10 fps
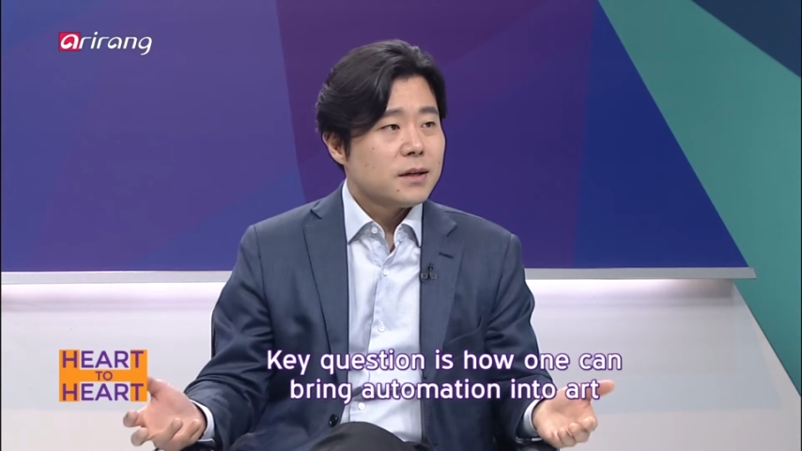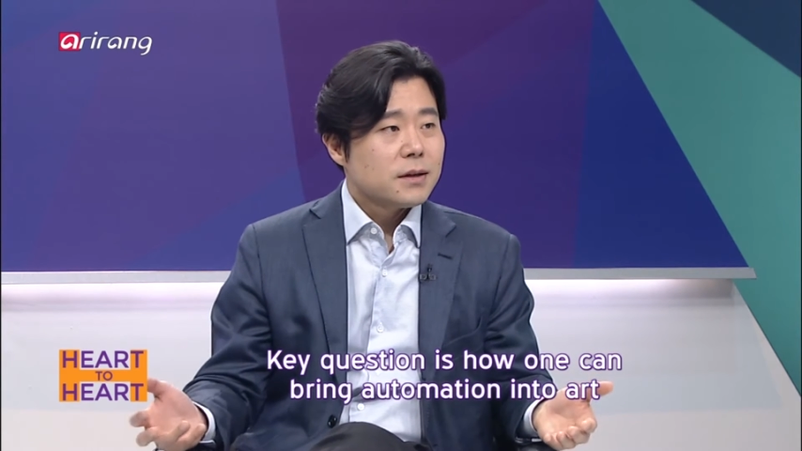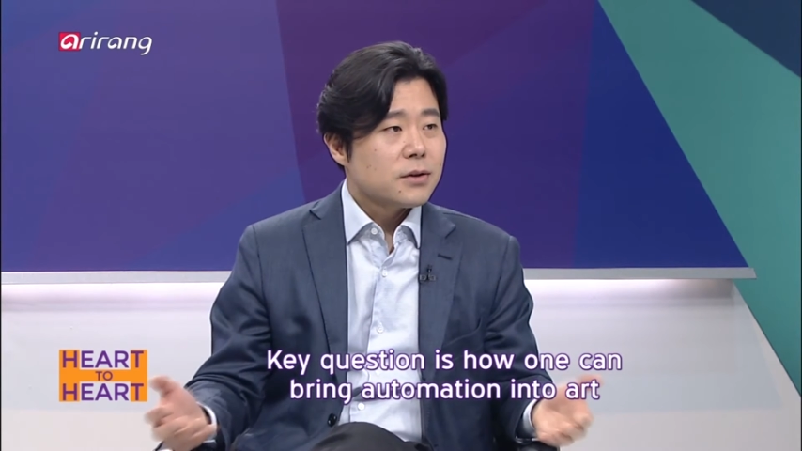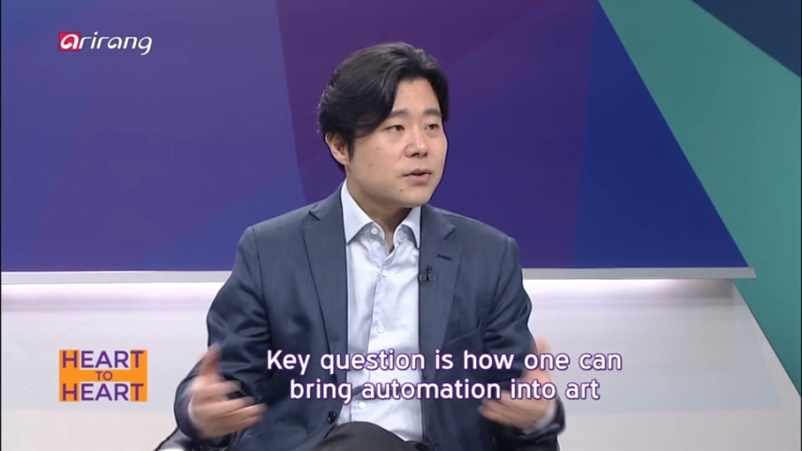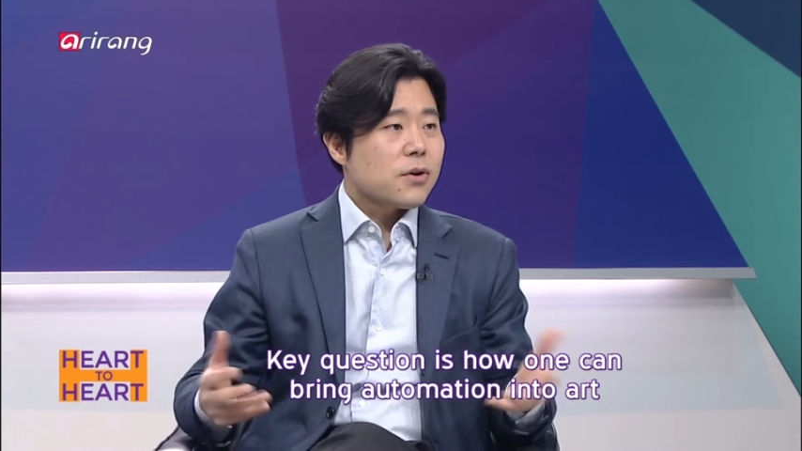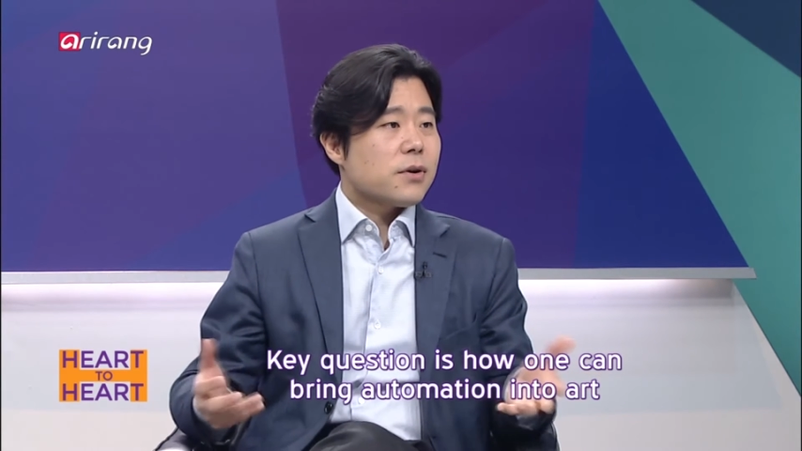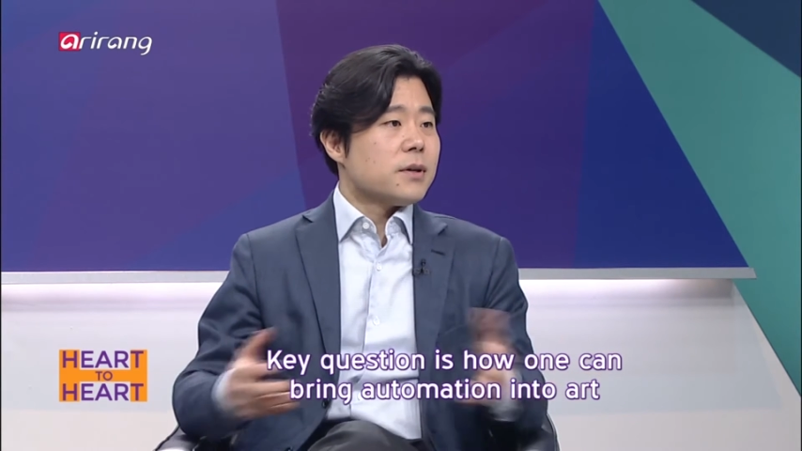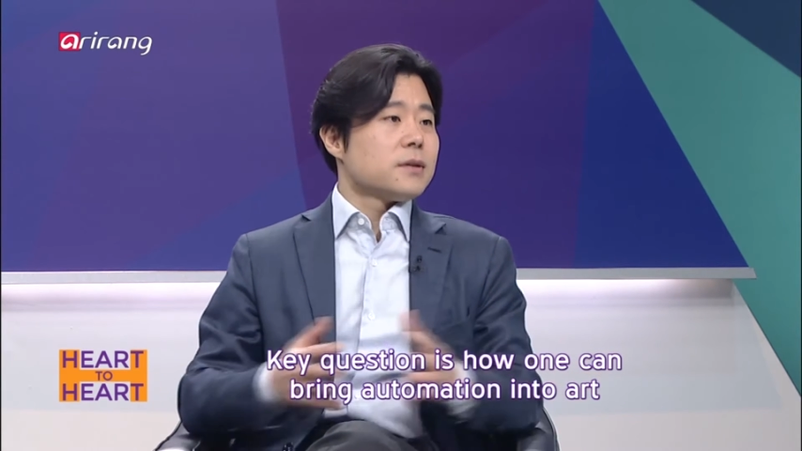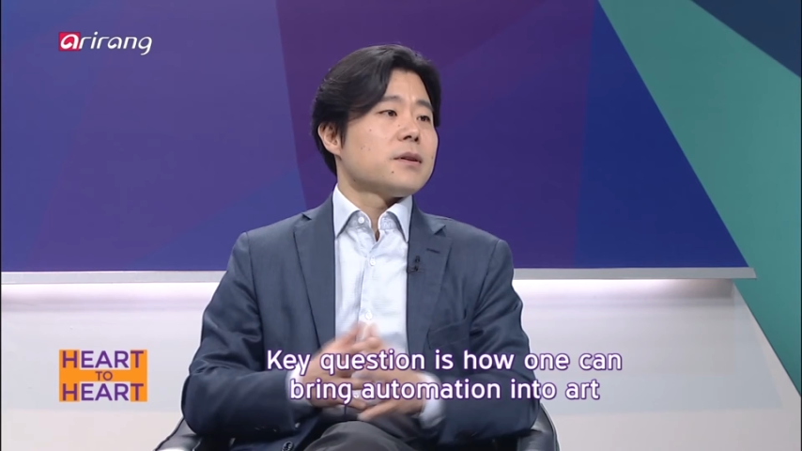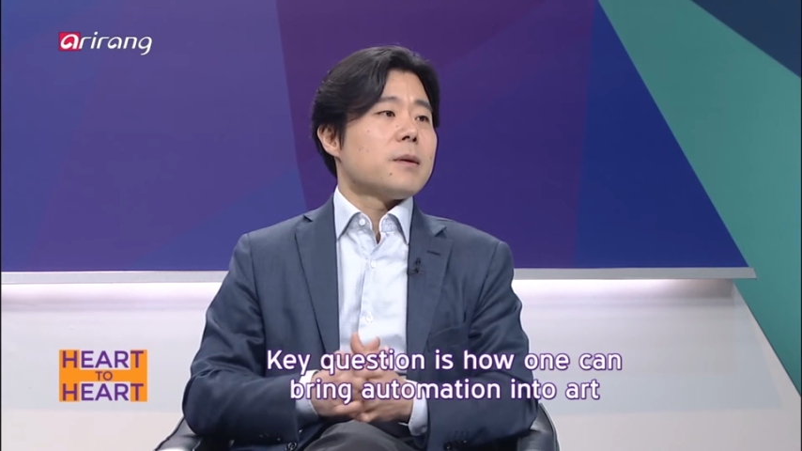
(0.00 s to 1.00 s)
Because art
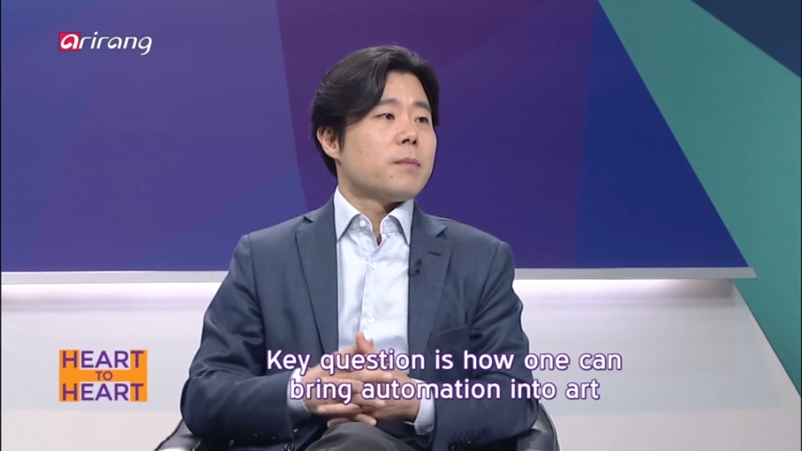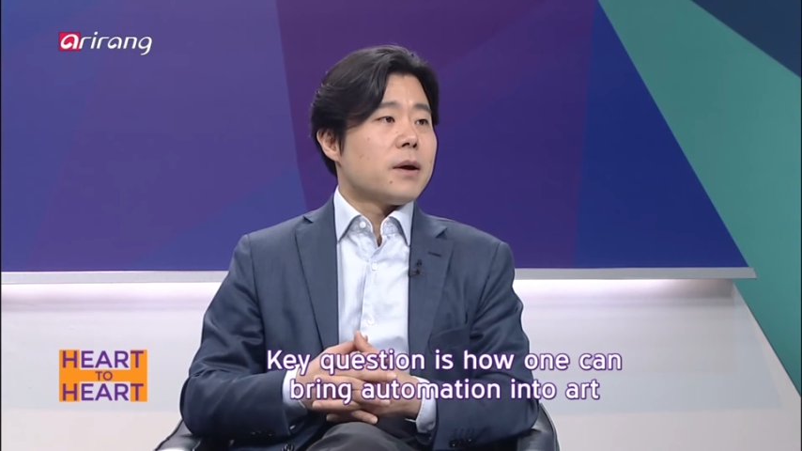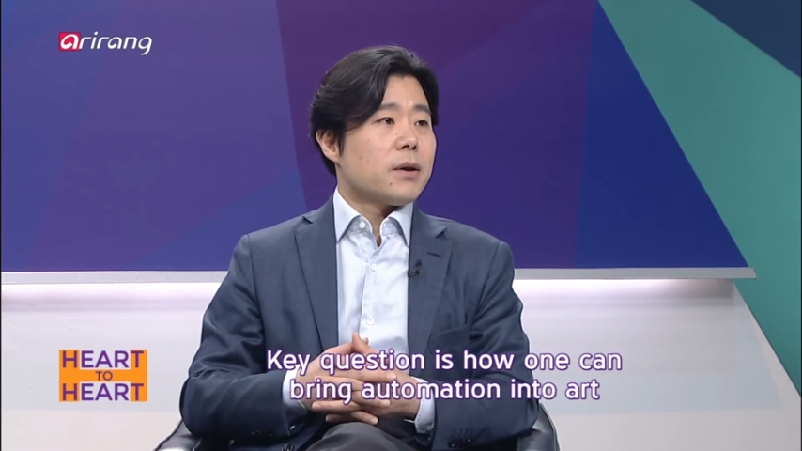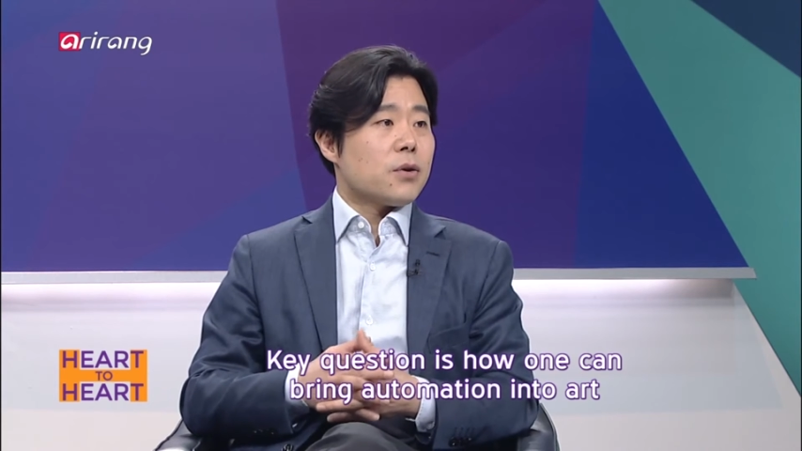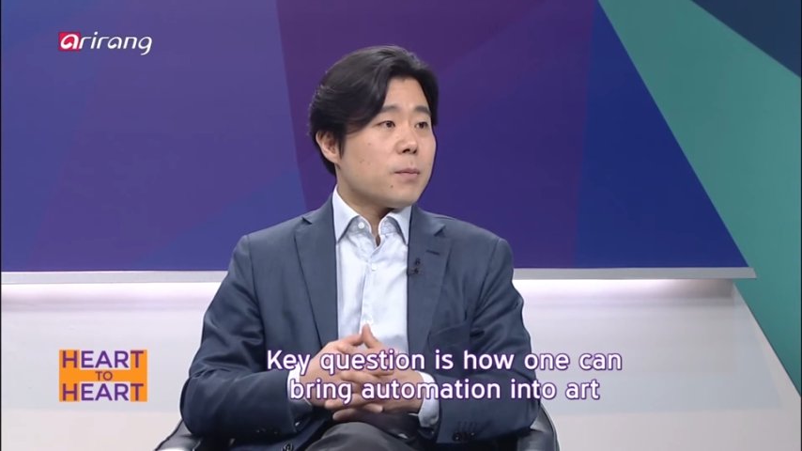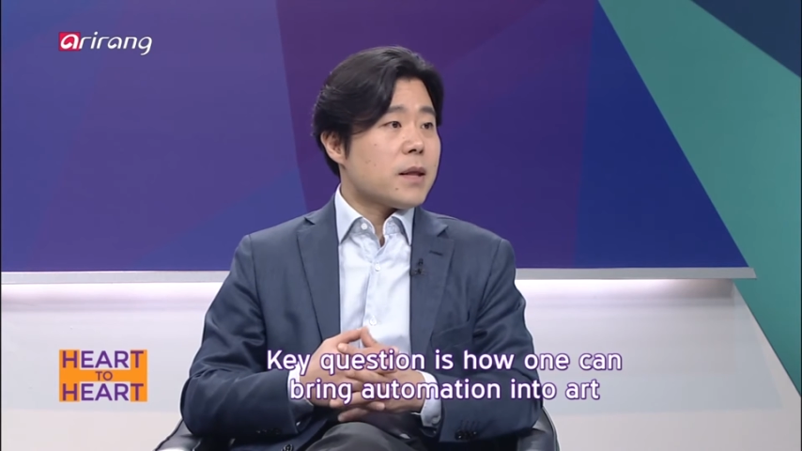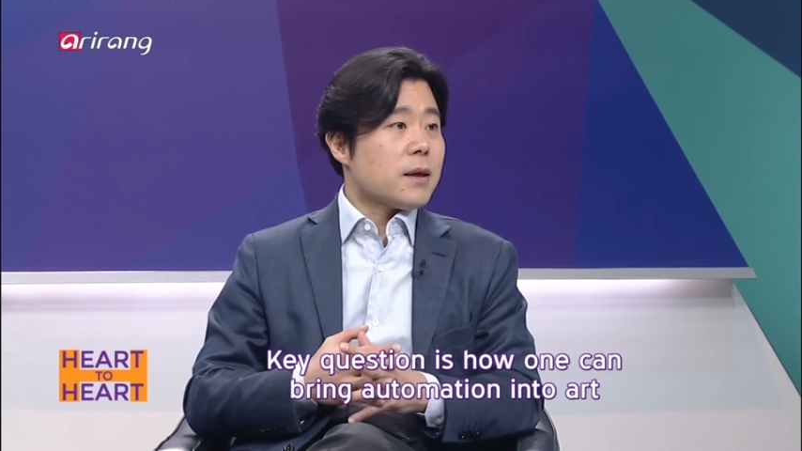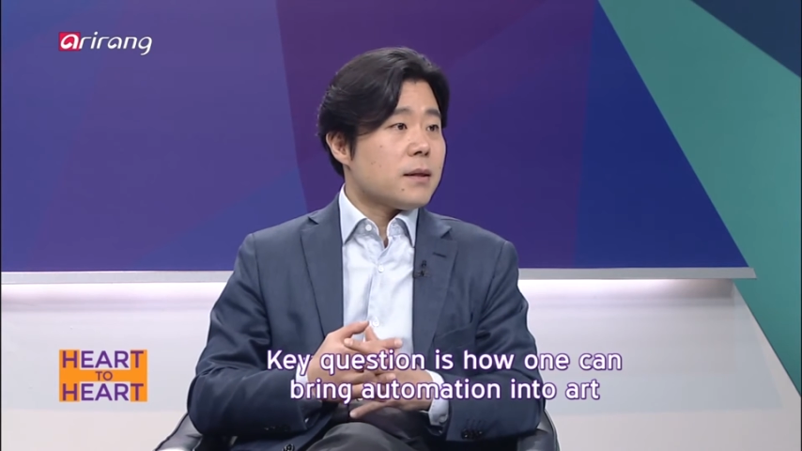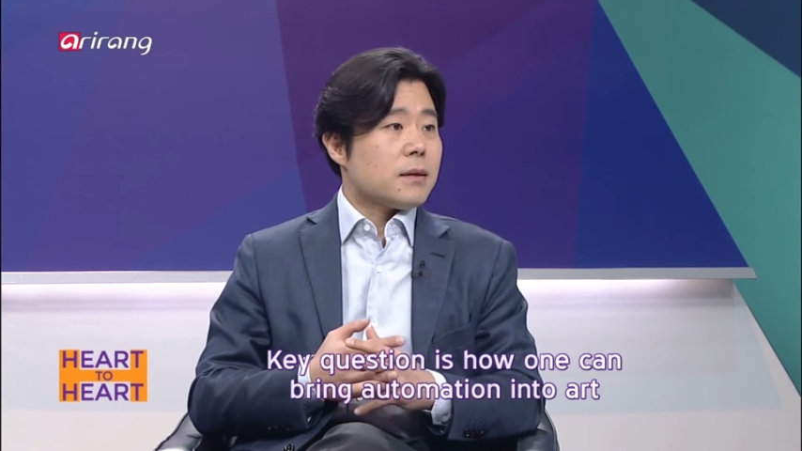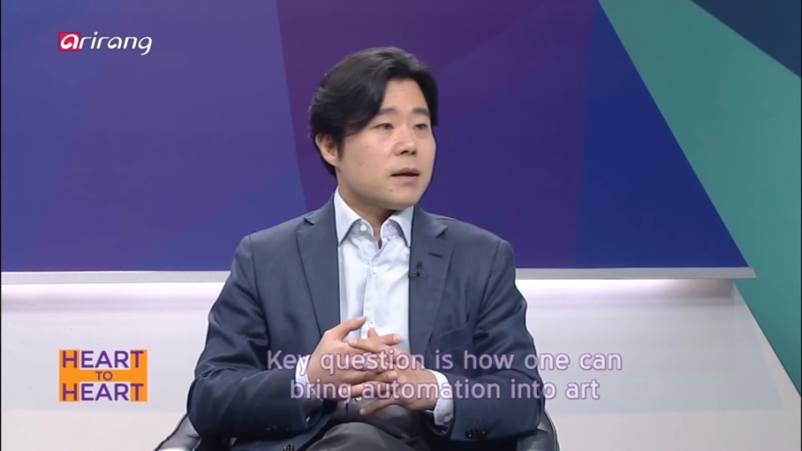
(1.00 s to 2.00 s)
is done by human, and